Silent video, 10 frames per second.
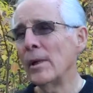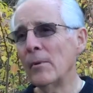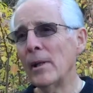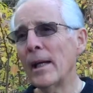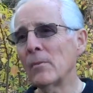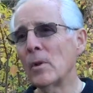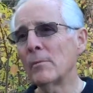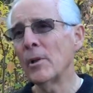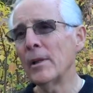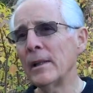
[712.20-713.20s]
We had
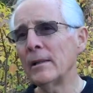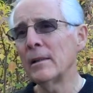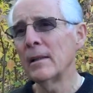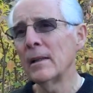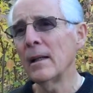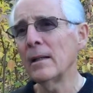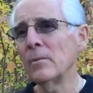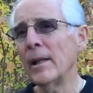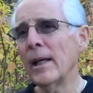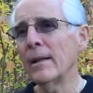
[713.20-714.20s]
wood burning.
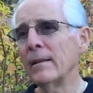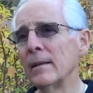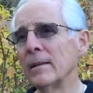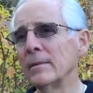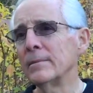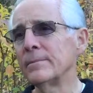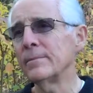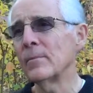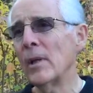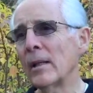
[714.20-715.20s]
We had a
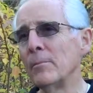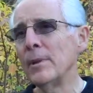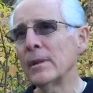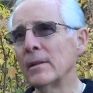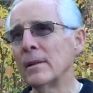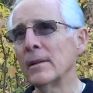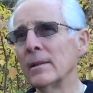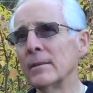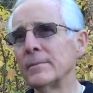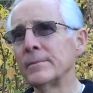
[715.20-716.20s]
big,
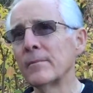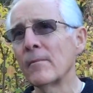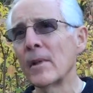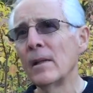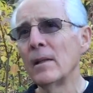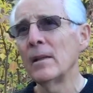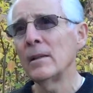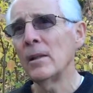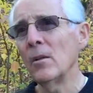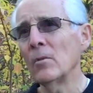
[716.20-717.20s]

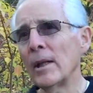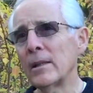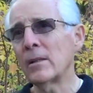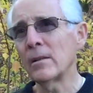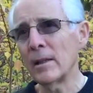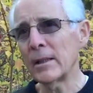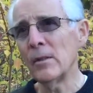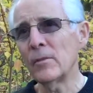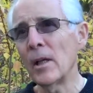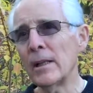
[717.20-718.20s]
you know, like
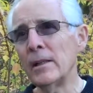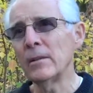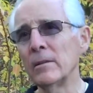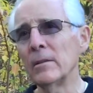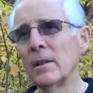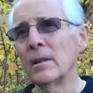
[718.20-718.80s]
you've got here,